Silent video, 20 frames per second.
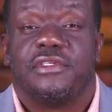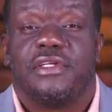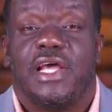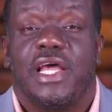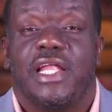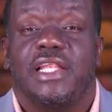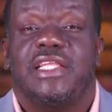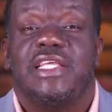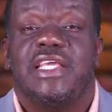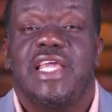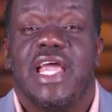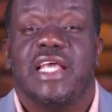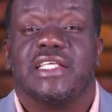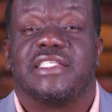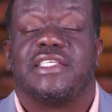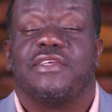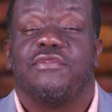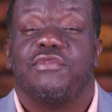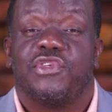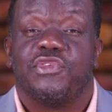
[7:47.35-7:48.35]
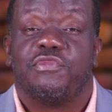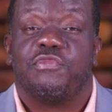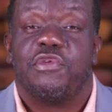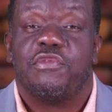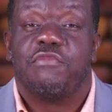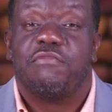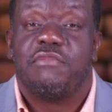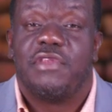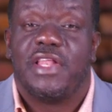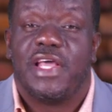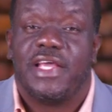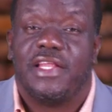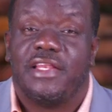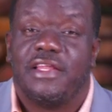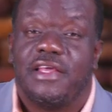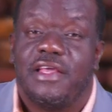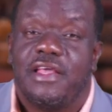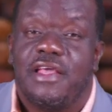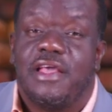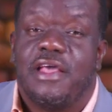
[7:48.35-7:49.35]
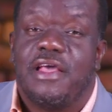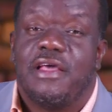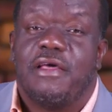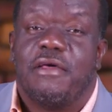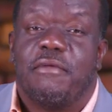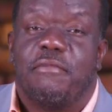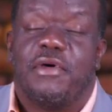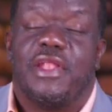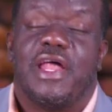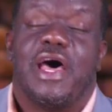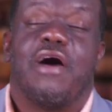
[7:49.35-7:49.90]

And yes, he was born blind. But